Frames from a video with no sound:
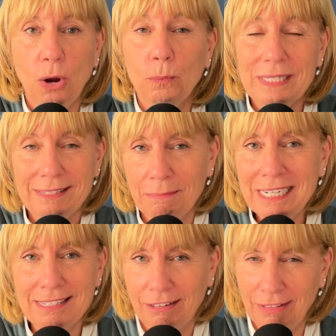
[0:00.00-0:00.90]
When
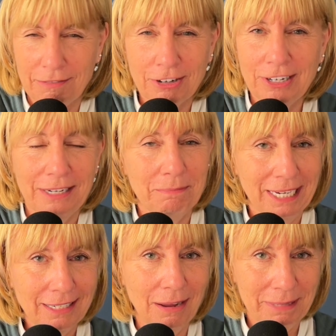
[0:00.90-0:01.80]
somebody's clever in my
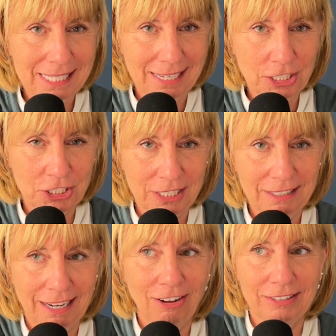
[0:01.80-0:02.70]
comment
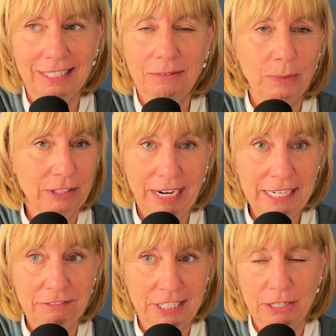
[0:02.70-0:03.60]
section on whether
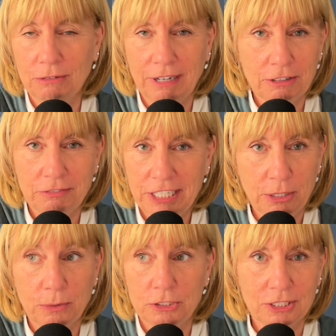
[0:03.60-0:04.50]
any video, a viral
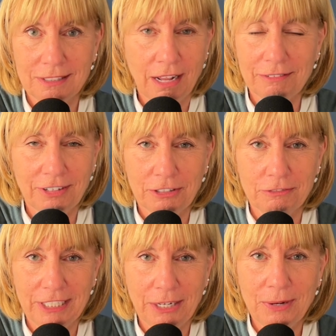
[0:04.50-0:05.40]
video or just not a viral
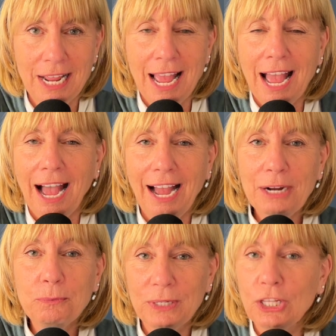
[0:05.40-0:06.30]
video, I
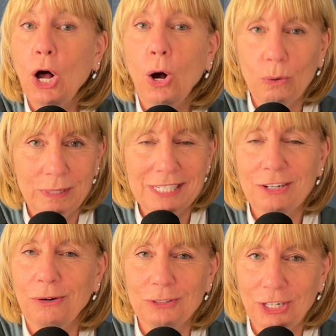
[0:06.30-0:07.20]
will always
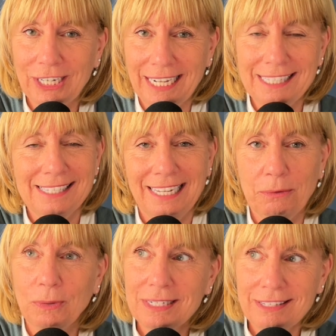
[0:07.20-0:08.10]
go look and see,
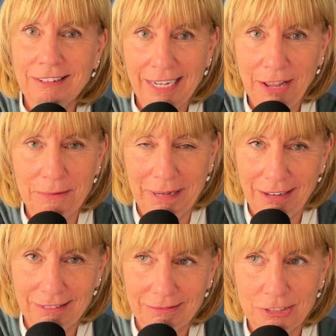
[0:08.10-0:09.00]
what is their account
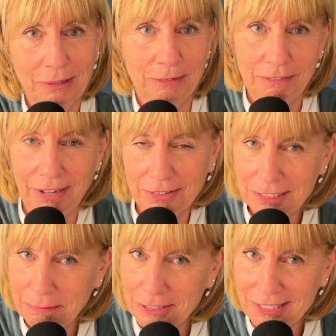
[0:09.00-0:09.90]
about? Do I want to follow
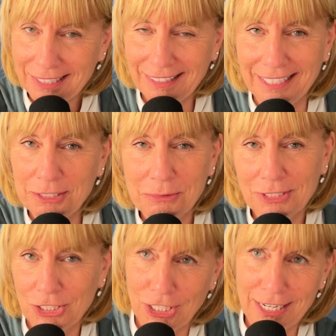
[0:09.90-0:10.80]
this person? Like, this was
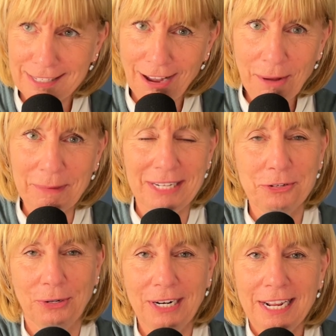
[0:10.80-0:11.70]
such a nice comment,
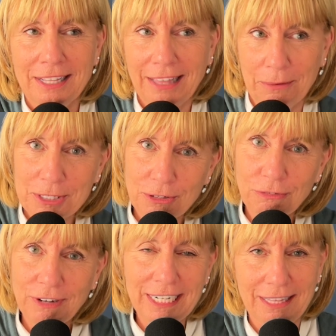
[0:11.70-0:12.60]
or that was so
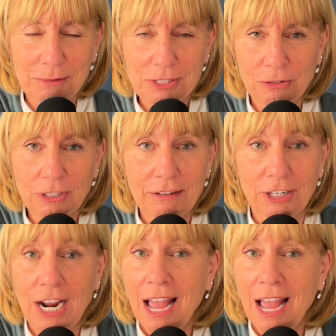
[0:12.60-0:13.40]
funny, that was so clever.